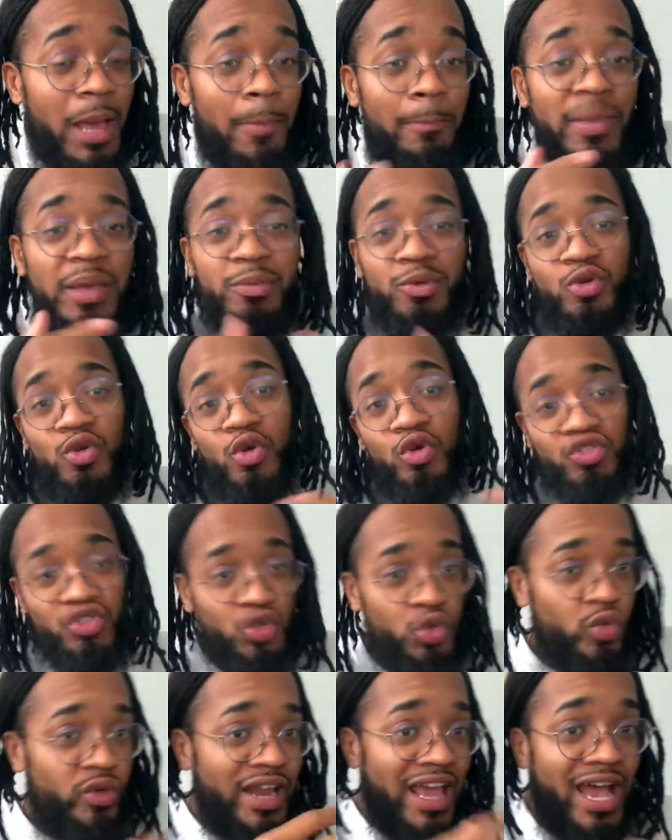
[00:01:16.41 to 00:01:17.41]
People go
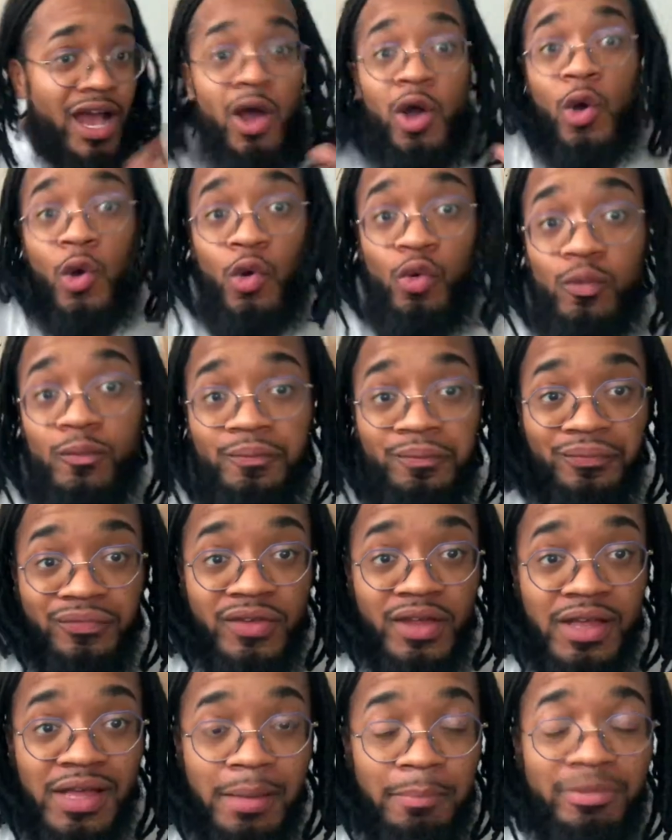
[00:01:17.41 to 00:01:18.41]
through it at home,
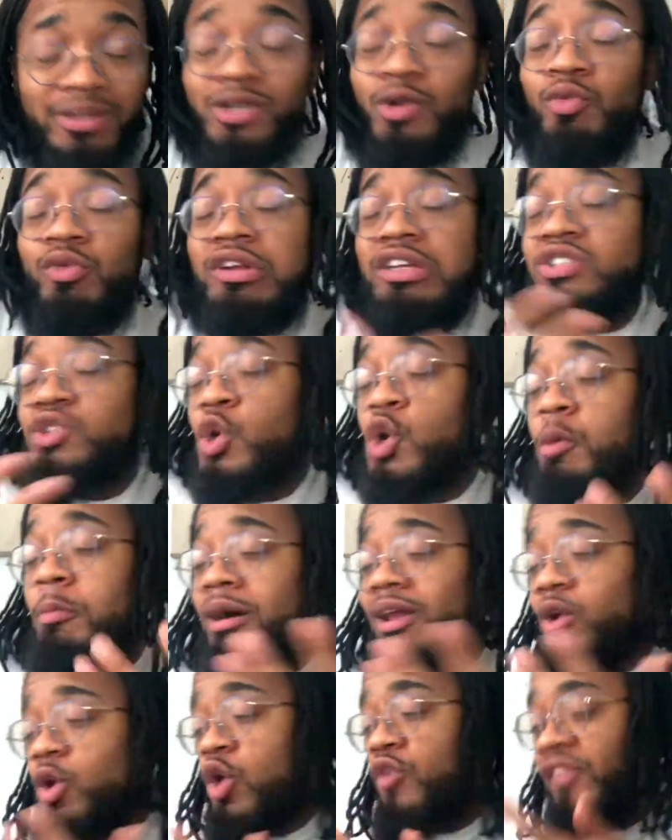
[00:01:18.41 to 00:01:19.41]
but don't want to talk
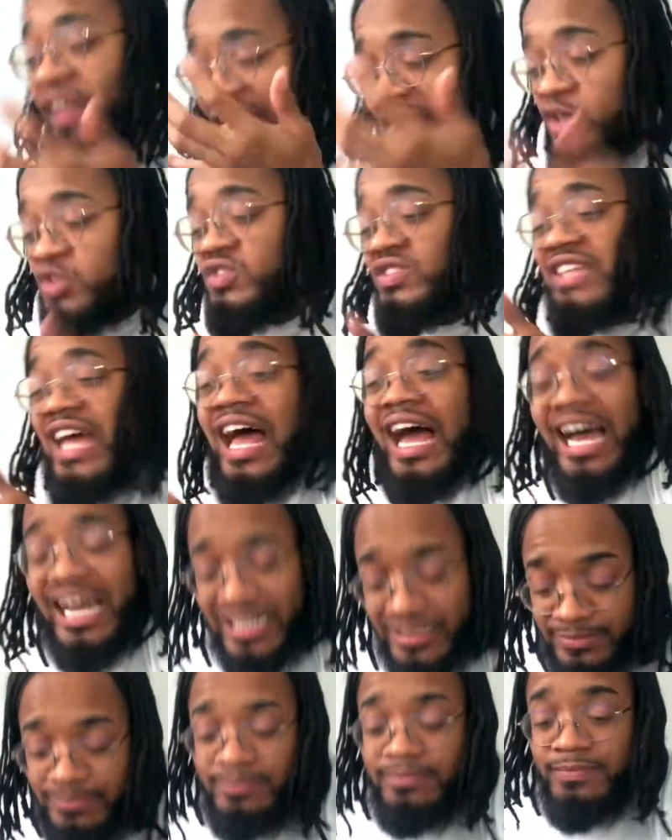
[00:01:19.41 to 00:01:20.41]
about it on the
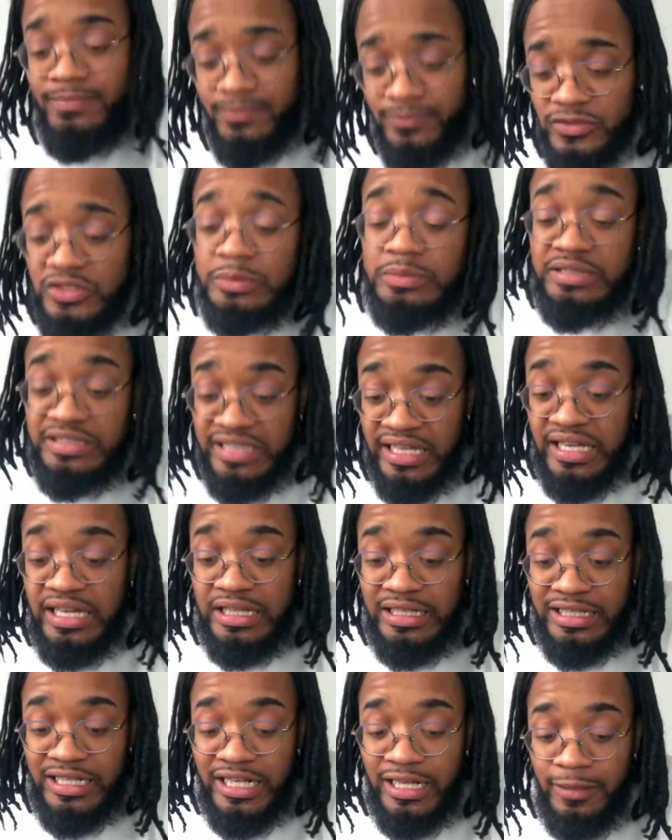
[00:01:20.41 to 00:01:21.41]
outside. You know what I'm
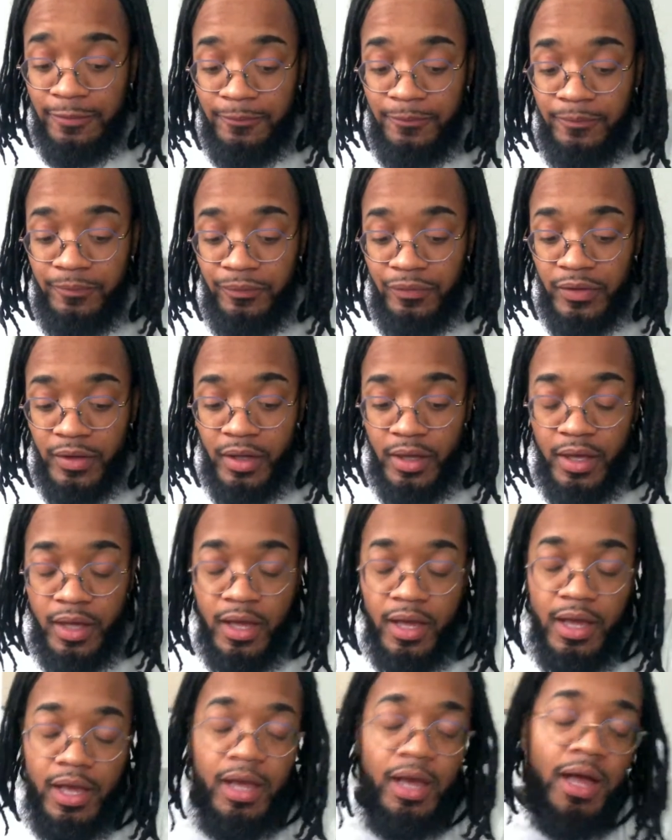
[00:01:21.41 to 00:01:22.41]
saying?
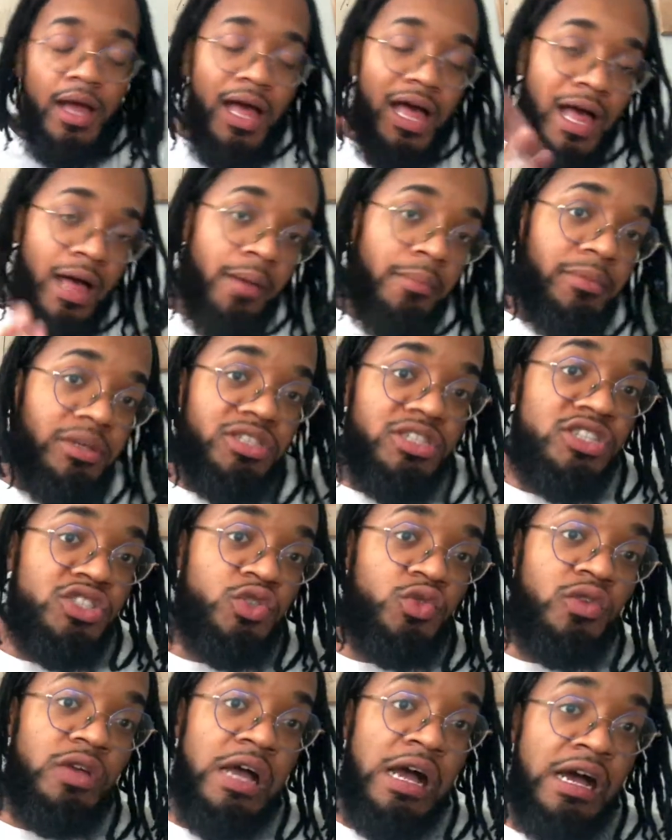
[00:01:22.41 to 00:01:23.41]
I'm going to be
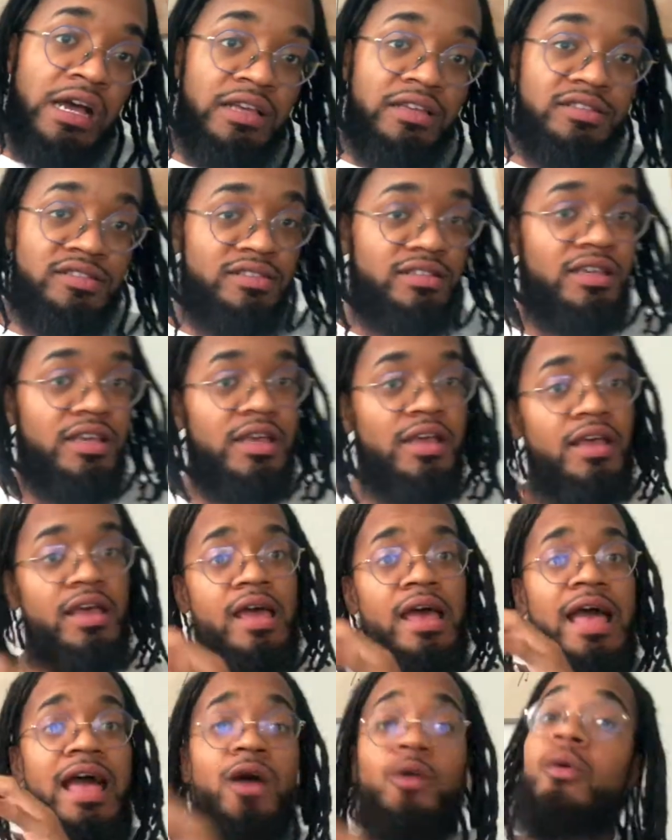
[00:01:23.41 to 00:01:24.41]
teaching you guys
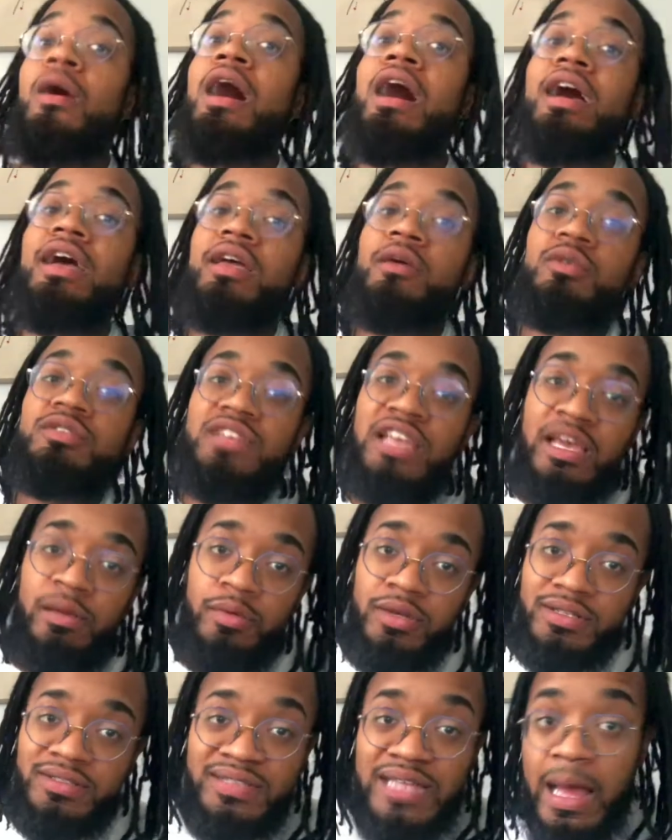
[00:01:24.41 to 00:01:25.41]
how I was
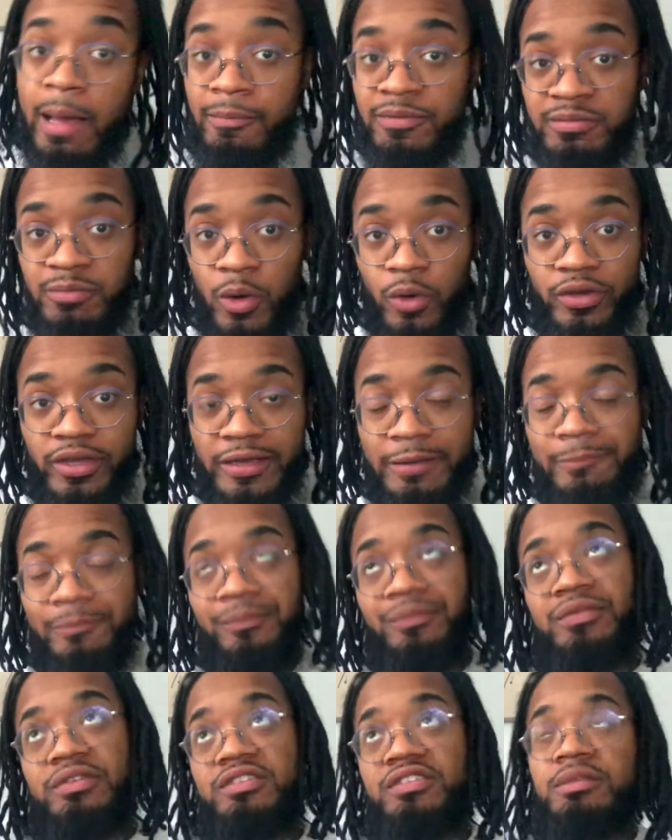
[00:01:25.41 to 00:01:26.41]
able to stop smoking.
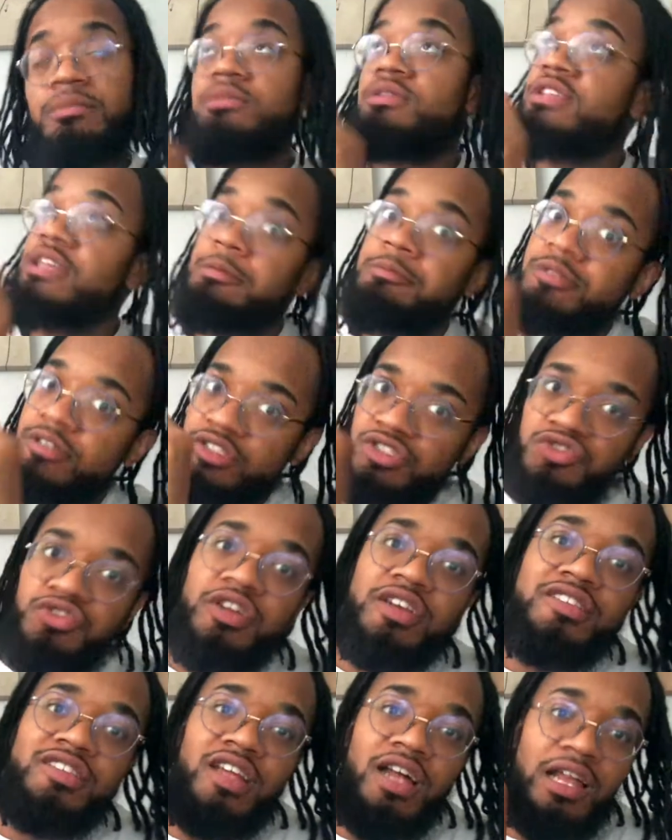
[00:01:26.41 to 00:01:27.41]
Some tips and
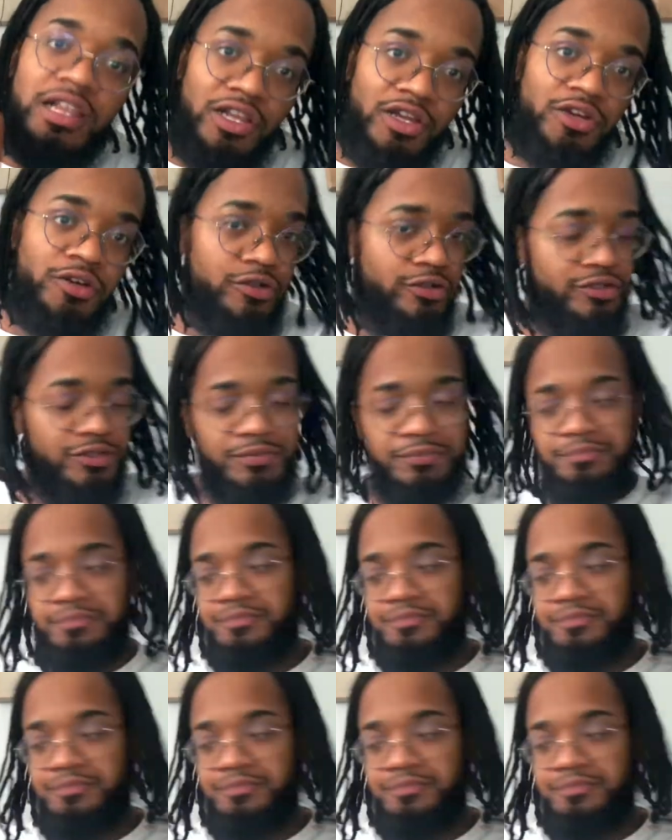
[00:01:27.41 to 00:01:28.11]
tricks that I learned.